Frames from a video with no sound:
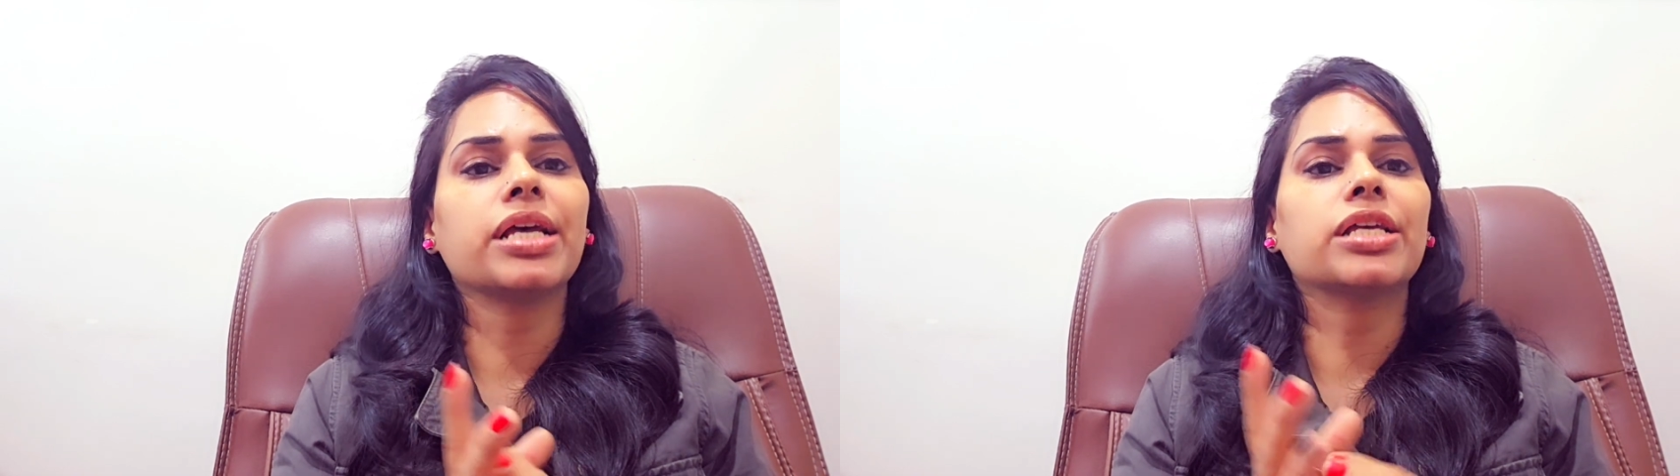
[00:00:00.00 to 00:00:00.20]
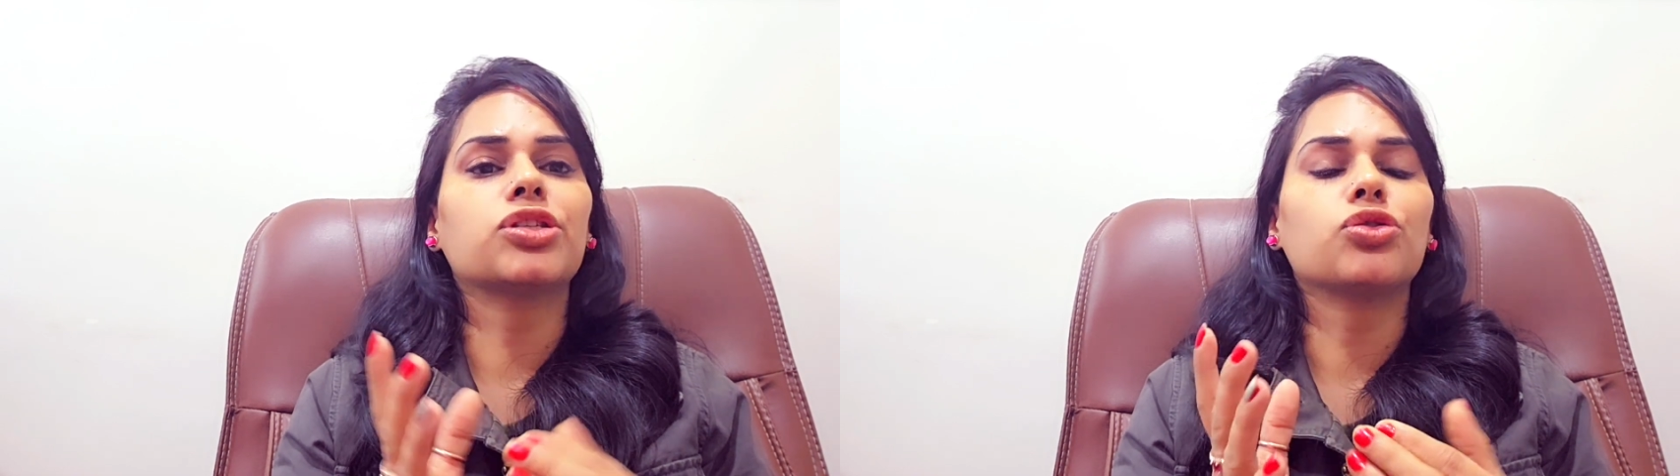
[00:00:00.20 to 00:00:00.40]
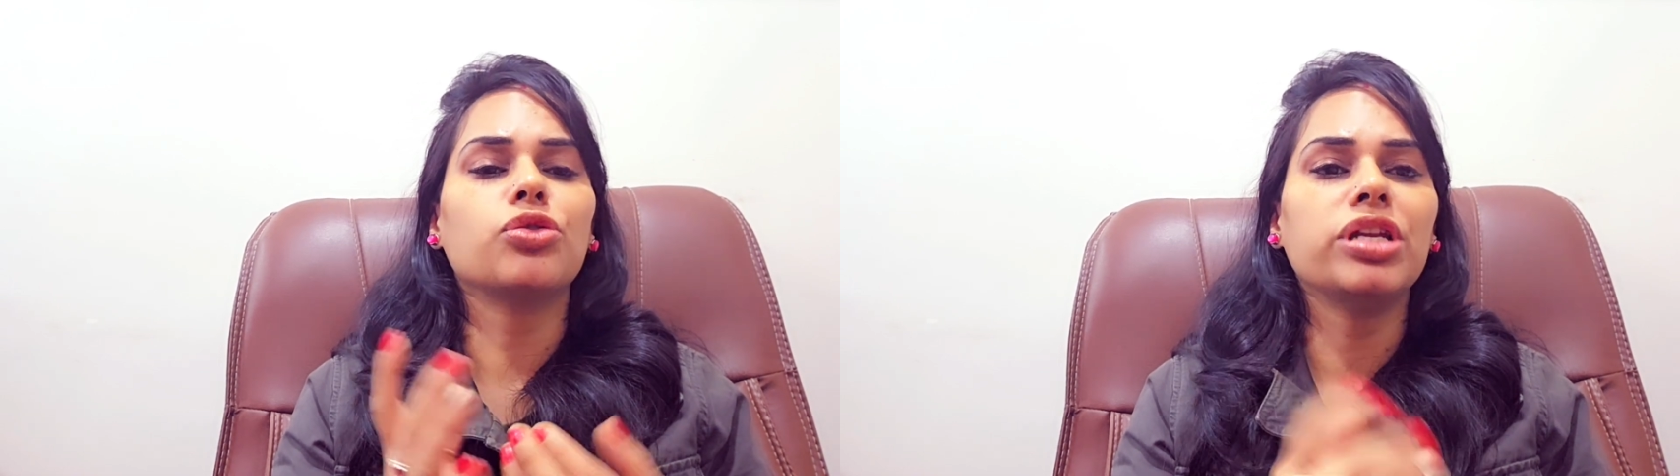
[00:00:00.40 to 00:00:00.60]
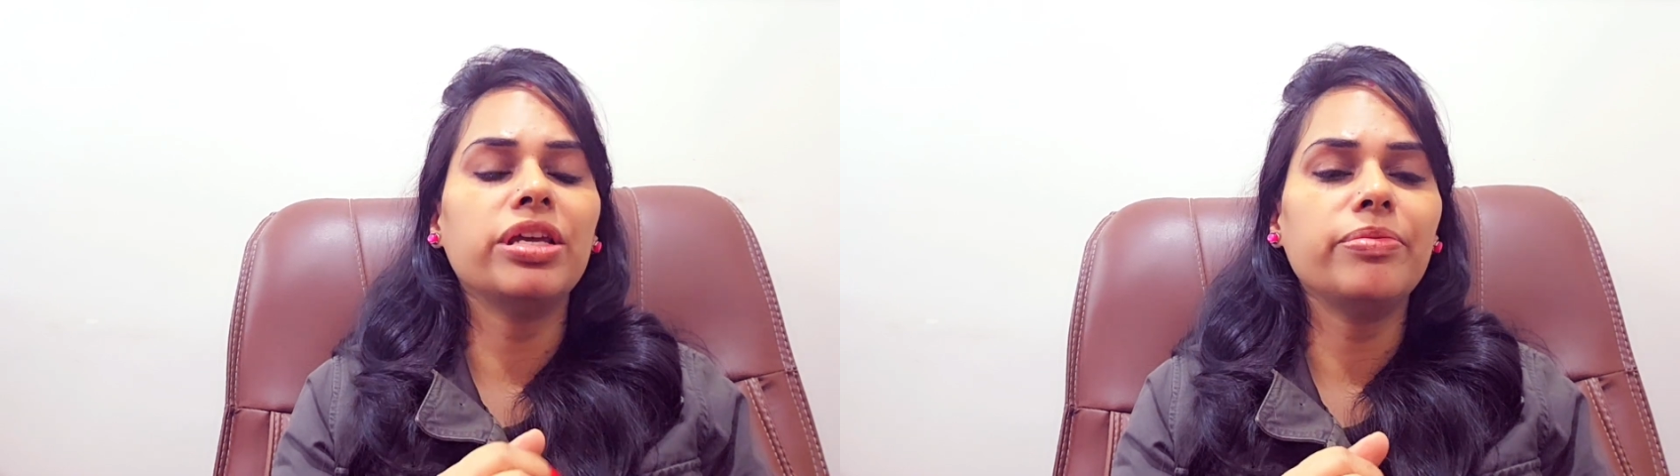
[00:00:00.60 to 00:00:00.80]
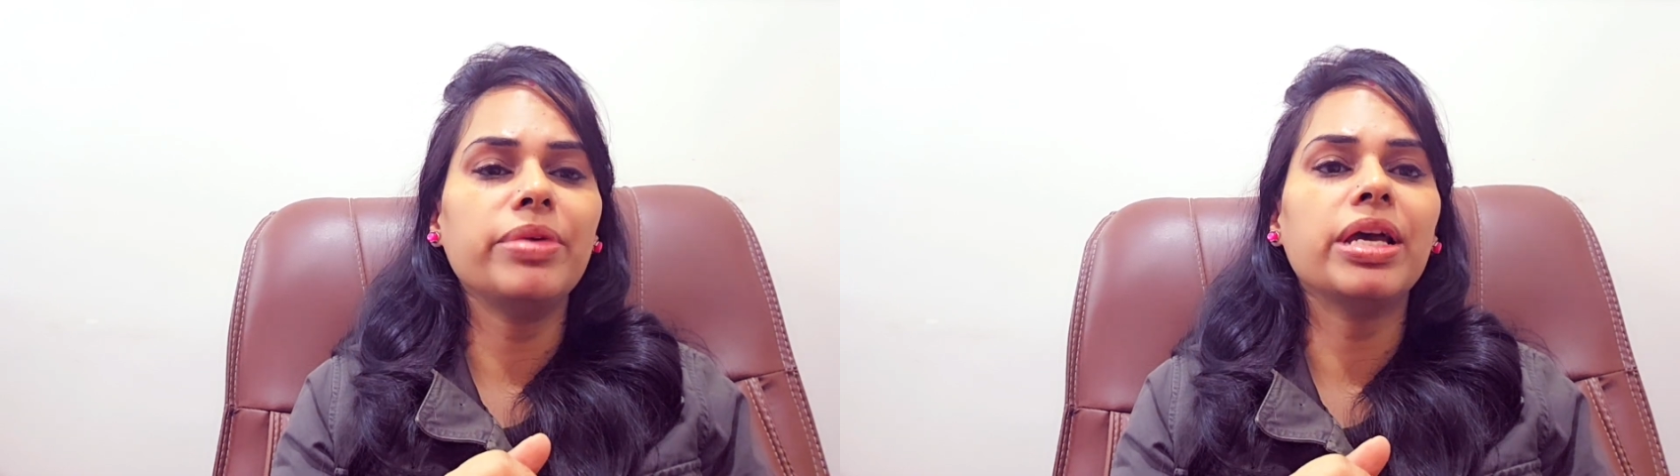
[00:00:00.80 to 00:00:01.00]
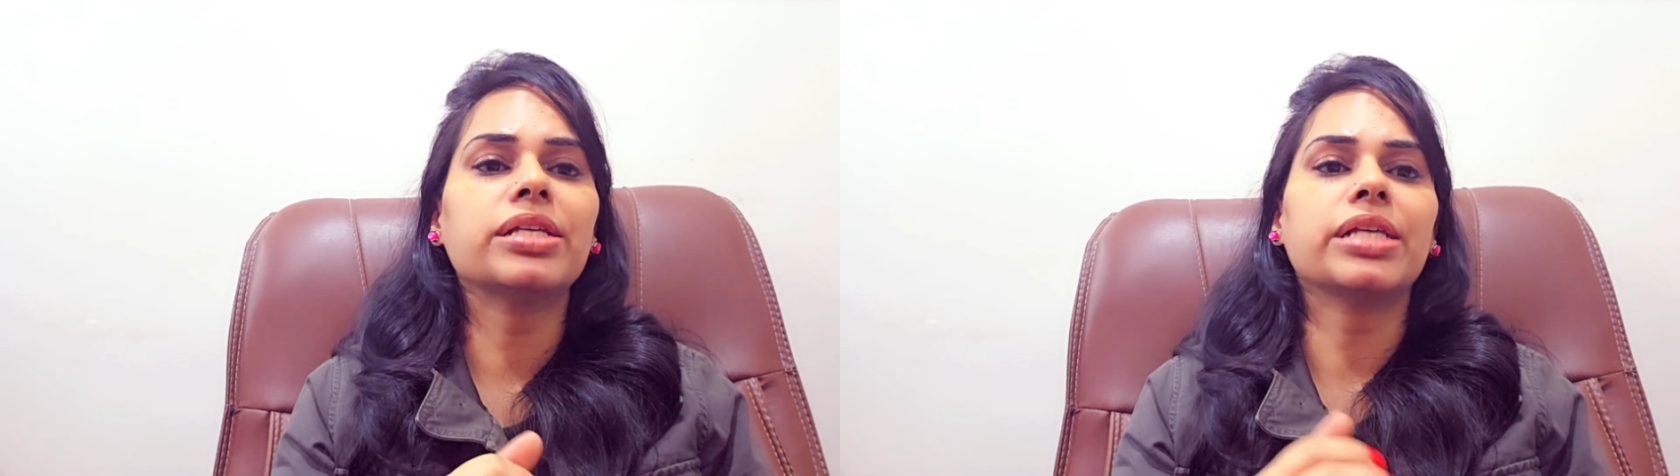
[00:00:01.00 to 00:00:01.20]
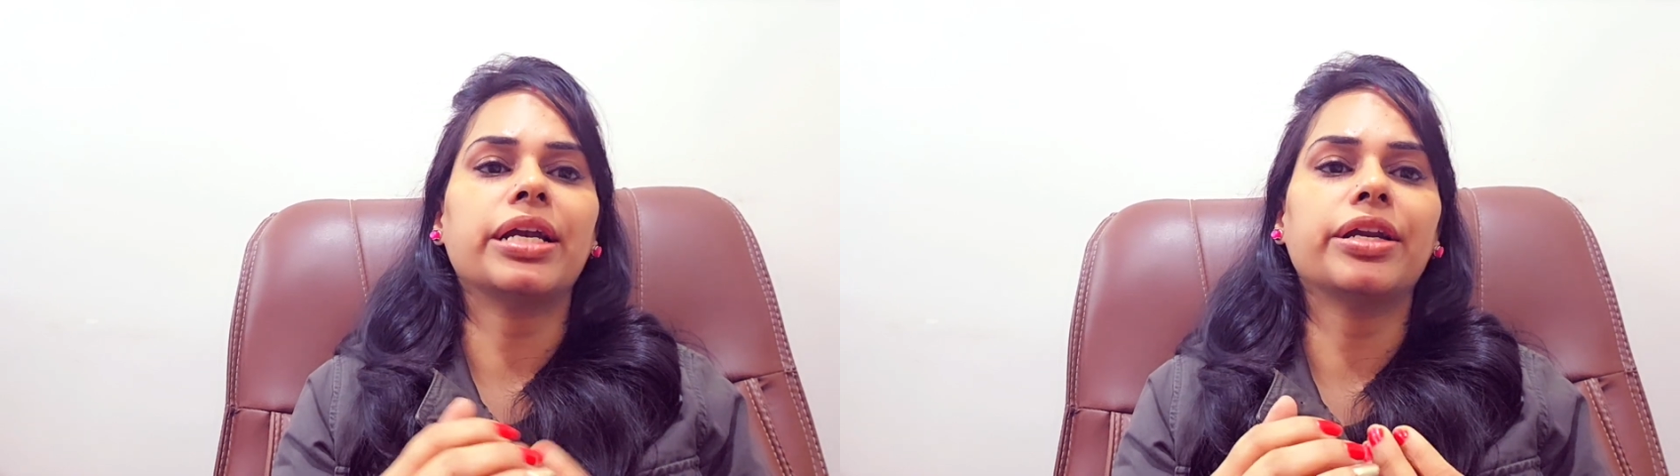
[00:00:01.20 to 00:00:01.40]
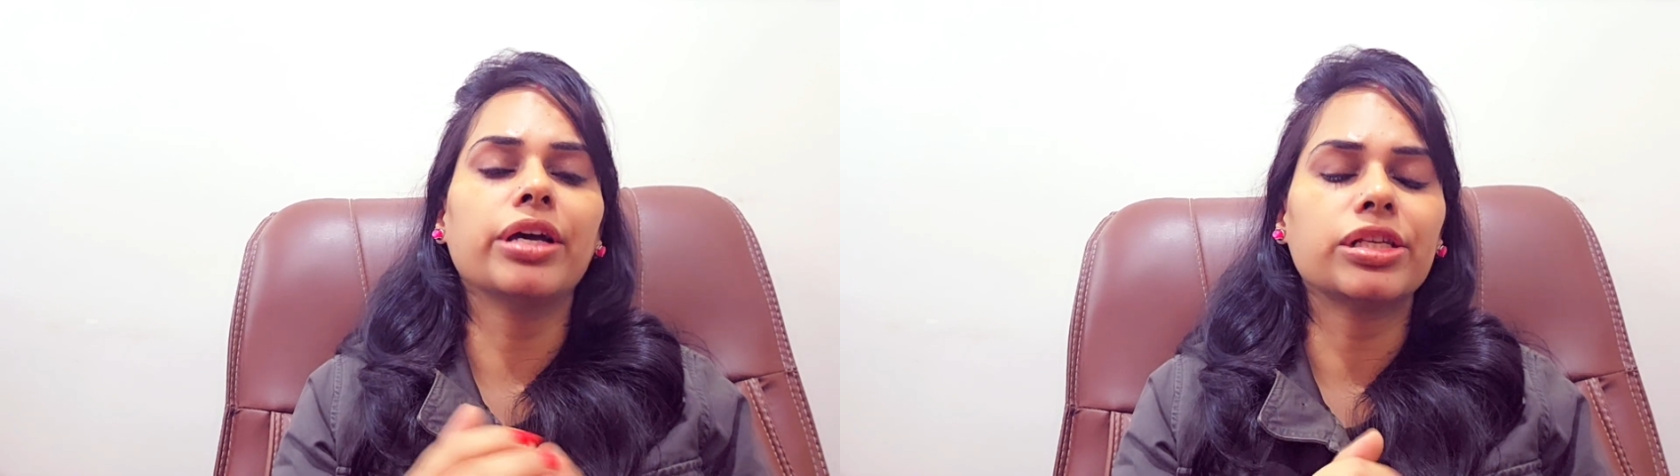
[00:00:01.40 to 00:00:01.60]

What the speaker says: gastrocnemius and